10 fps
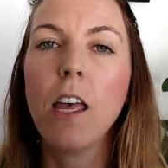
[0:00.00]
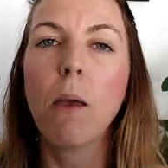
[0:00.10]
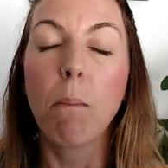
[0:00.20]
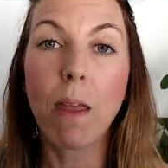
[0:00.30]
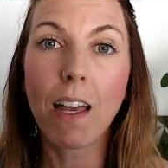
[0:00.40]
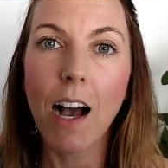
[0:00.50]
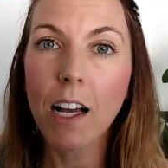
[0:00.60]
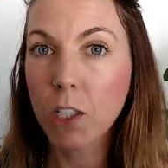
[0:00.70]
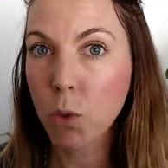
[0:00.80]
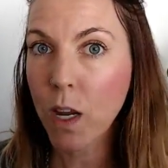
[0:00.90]

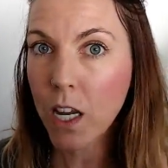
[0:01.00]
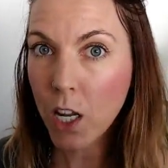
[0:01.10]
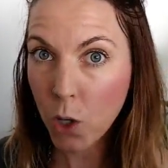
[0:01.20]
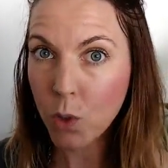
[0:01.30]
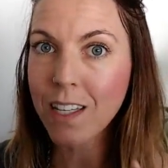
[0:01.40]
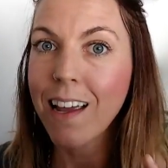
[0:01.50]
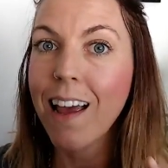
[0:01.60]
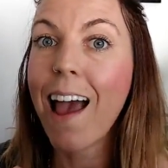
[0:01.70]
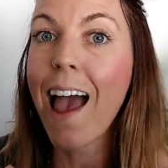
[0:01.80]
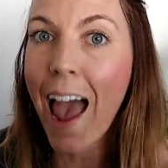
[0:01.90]
Because we use
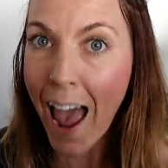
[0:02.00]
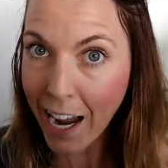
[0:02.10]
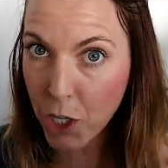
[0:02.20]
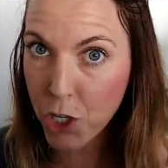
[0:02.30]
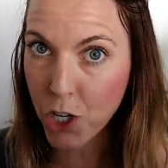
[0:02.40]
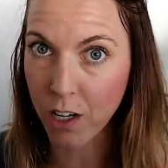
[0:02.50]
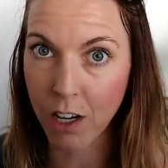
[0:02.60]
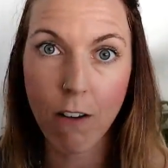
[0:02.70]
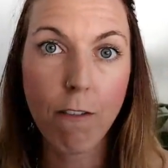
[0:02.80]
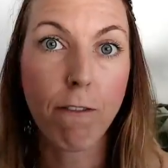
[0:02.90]

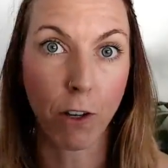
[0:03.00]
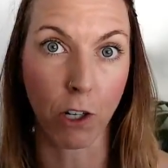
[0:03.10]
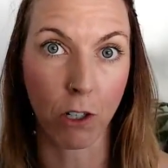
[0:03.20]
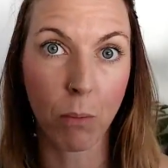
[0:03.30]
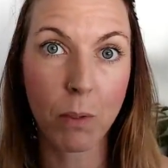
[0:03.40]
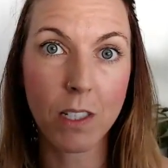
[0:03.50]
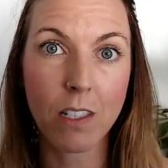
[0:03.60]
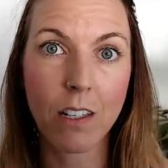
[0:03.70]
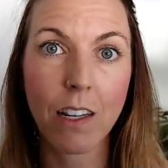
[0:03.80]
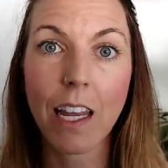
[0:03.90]
action verbs
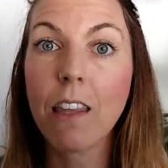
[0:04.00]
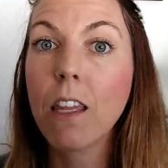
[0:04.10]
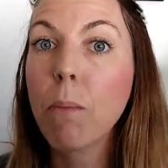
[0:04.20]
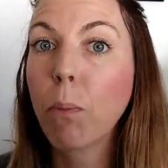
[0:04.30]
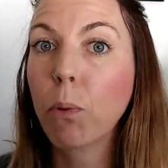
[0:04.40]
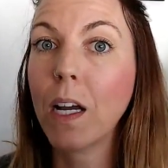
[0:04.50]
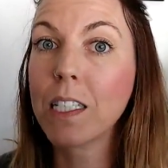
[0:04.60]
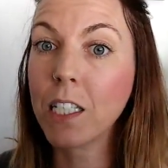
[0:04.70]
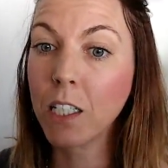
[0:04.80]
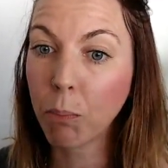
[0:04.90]
in the
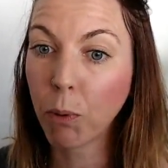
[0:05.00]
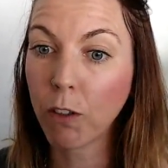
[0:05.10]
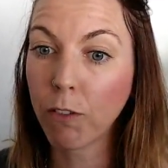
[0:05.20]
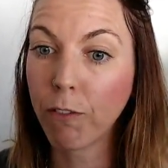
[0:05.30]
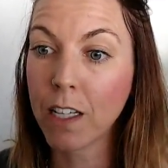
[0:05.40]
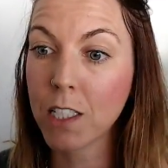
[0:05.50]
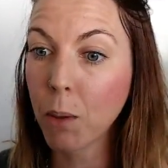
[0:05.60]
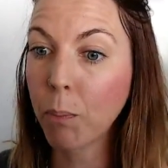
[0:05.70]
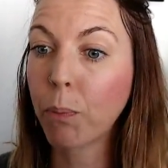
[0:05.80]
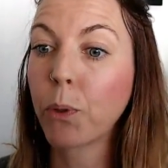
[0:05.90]
present perfect
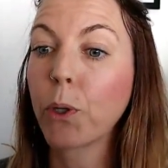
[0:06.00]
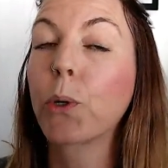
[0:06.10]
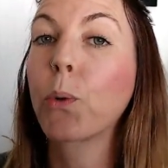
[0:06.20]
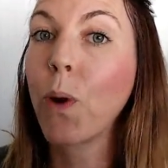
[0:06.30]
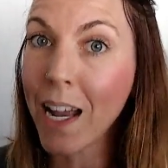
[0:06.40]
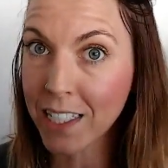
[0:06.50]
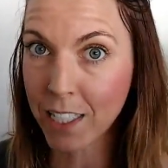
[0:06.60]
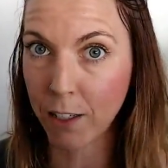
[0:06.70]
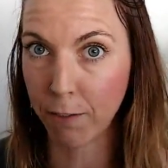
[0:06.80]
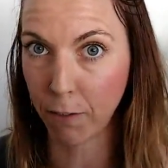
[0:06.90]

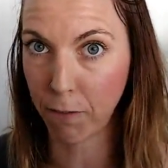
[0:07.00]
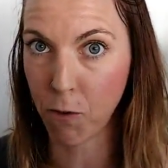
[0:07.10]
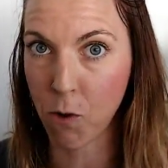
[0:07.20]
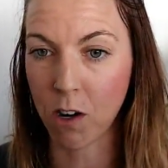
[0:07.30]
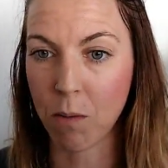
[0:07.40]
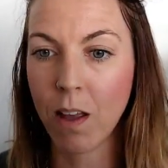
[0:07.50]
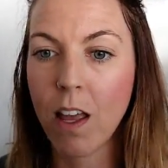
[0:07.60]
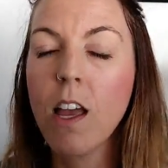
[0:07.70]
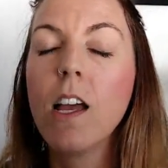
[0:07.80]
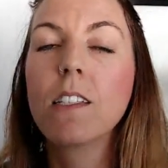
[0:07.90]
progressive form
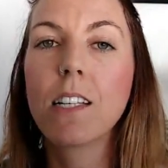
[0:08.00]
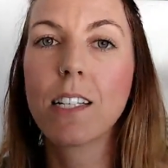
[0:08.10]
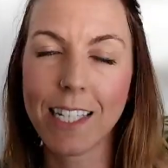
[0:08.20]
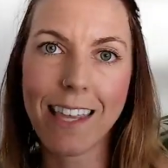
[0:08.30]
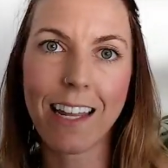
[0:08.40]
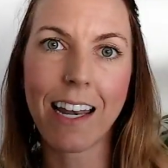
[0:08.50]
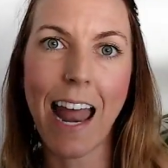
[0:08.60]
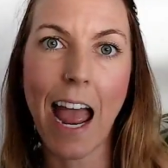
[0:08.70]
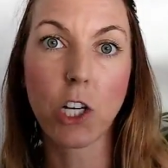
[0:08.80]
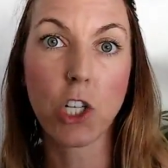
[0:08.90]
to say that an
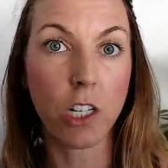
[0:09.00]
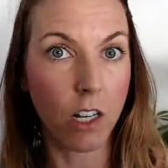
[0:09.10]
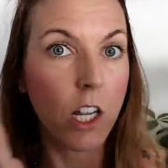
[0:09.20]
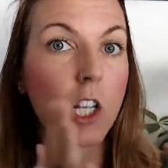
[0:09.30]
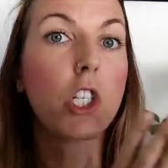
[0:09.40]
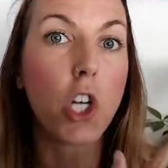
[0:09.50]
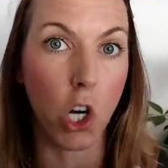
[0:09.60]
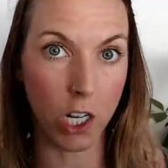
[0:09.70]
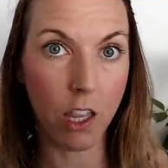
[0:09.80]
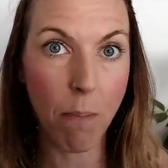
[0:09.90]
action
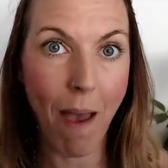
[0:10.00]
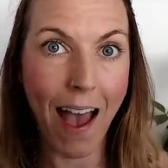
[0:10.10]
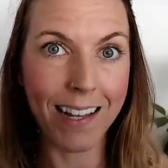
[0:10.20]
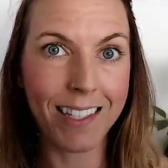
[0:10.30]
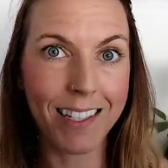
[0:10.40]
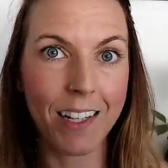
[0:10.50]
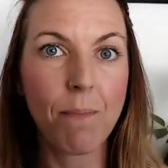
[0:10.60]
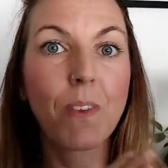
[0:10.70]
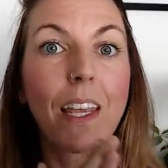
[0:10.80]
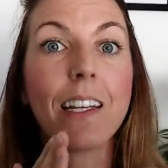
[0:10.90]
started in the past
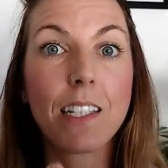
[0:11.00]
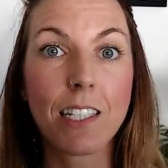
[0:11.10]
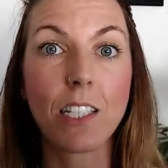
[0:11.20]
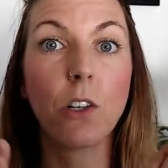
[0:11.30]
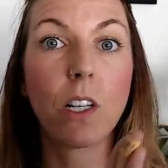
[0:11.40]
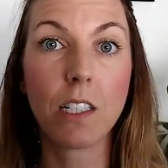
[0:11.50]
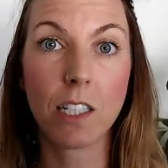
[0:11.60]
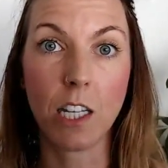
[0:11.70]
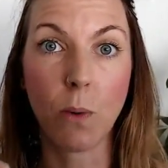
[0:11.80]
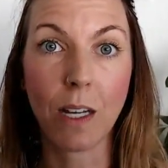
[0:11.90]
and is still
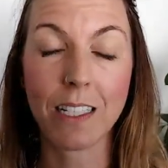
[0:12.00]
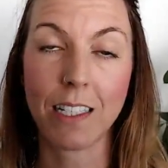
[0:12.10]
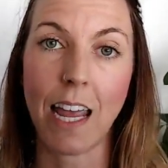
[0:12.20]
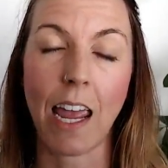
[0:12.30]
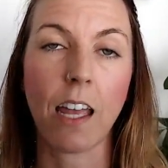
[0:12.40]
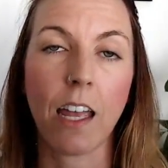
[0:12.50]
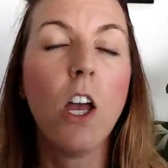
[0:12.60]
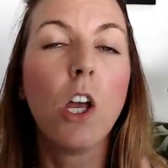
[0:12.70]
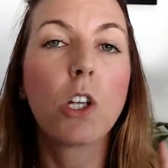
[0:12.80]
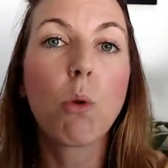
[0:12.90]
continuing today.
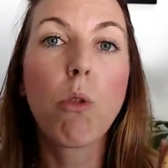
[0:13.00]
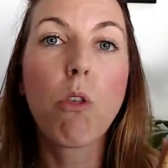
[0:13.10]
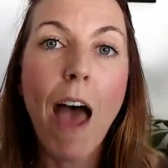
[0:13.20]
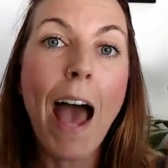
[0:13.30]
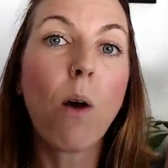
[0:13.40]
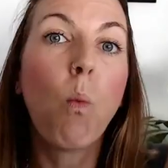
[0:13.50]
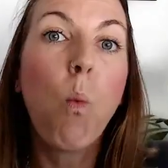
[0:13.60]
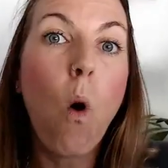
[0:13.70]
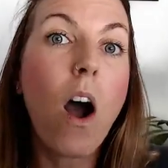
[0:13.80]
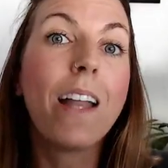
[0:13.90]
So that
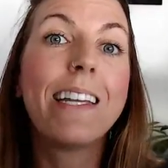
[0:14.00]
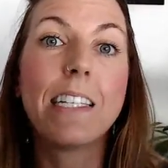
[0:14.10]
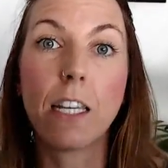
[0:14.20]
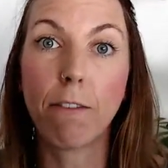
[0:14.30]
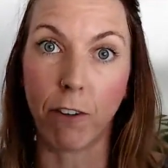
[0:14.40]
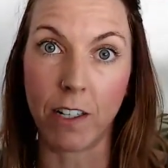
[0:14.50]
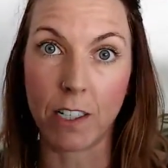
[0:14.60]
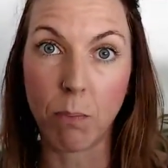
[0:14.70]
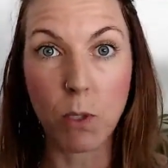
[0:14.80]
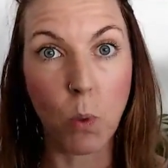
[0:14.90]
one
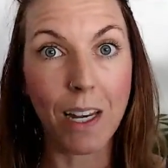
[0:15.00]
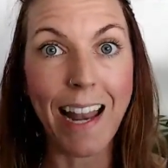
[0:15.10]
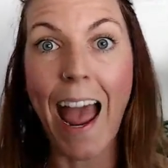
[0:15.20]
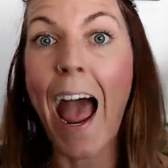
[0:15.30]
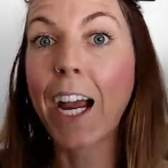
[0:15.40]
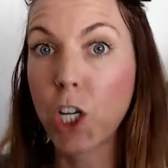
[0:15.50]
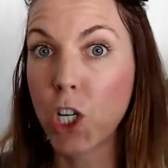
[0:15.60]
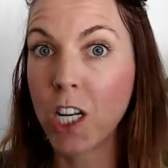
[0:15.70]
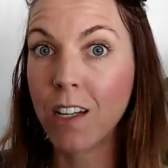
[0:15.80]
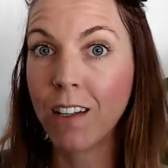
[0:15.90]
difference between
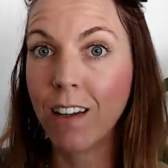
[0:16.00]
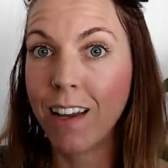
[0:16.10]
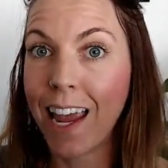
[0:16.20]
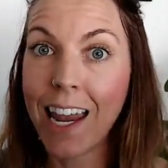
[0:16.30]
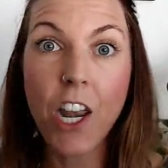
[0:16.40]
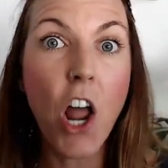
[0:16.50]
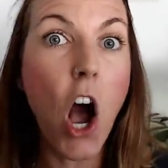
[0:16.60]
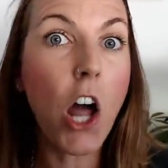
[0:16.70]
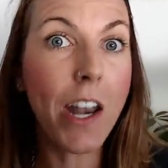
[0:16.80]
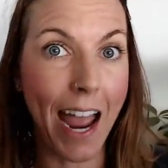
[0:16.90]
action and
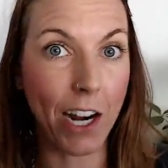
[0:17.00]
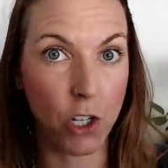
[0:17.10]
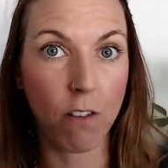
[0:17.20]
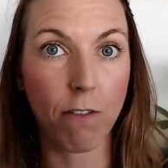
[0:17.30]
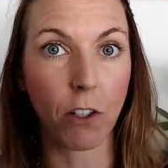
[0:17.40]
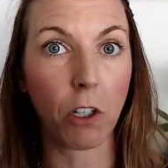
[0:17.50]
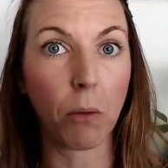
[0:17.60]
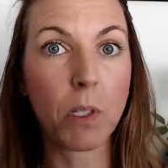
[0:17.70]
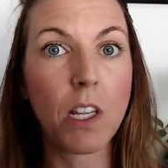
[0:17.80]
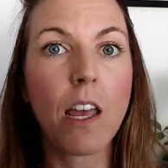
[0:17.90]
non-action
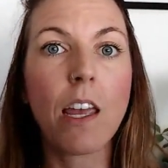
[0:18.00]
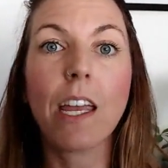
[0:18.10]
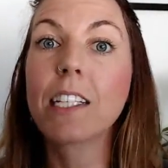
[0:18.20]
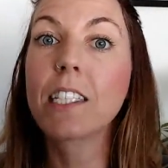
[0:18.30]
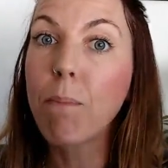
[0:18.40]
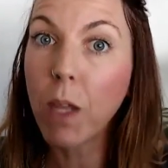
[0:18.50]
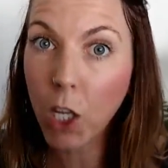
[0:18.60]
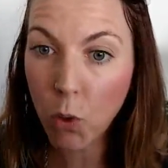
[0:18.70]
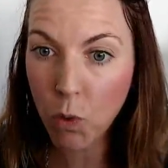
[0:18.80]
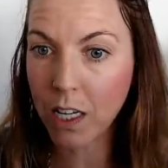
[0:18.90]
verbs is something
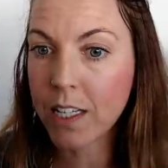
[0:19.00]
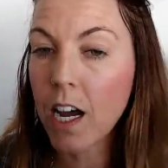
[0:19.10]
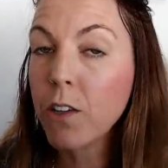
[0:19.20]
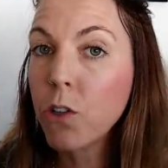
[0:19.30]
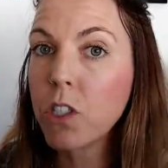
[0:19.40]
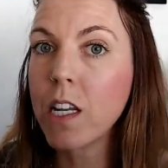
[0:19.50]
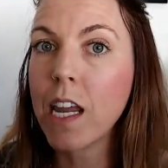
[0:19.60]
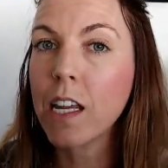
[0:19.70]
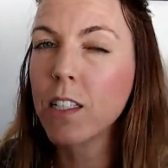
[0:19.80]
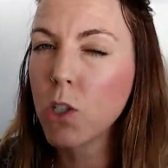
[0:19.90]
you need to
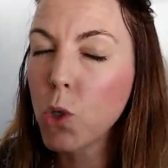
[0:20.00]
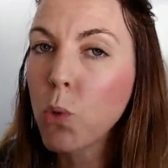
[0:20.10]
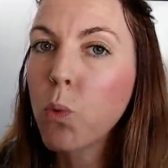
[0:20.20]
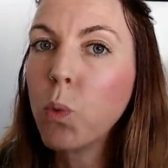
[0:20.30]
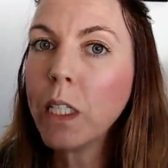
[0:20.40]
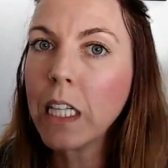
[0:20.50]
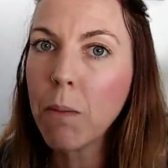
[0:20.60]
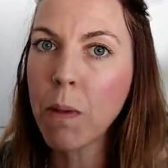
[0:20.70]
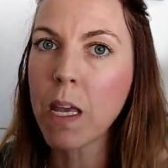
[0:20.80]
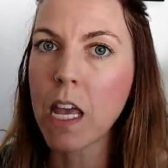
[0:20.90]
understand to really
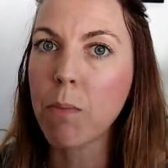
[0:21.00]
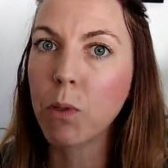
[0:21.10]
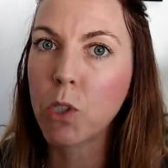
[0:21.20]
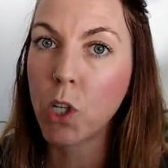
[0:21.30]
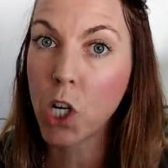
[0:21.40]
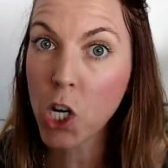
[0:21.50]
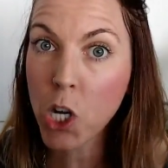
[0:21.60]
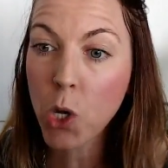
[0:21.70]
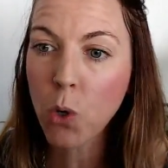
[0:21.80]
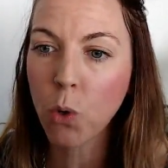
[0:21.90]
be able to
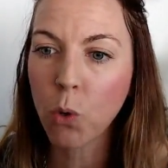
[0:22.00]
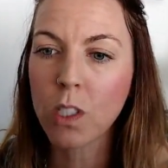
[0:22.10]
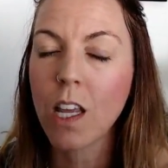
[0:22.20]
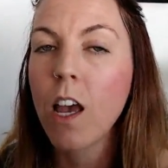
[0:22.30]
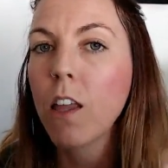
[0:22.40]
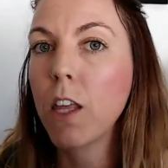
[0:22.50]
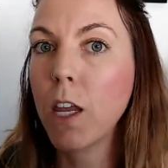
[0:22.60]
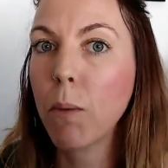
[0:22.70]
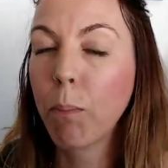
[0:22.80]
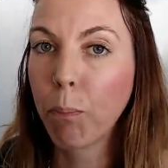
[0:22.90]
use
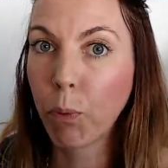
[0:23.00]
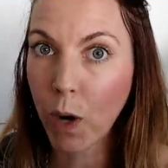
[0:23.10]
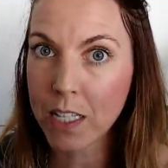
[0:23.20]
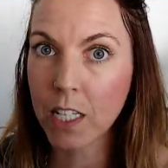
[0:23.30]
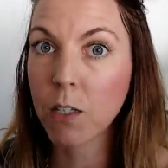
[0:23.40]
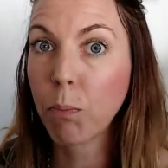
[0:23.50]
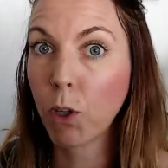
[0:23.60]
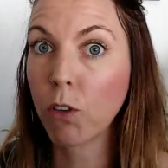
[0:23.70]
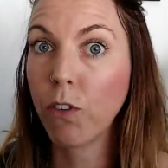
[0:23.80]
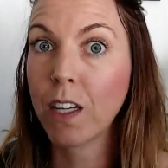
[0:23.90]
the present
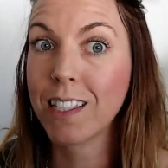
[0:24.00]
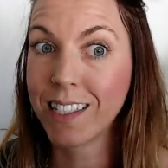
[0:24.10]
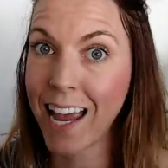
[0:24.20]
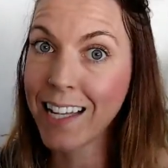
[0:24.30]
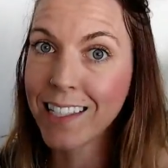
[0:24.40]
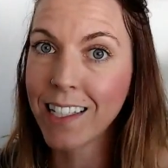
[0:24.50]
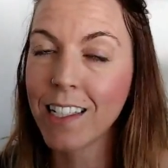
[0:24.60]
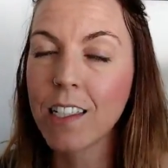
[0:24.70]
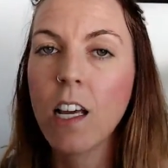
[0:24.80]
perfect tenses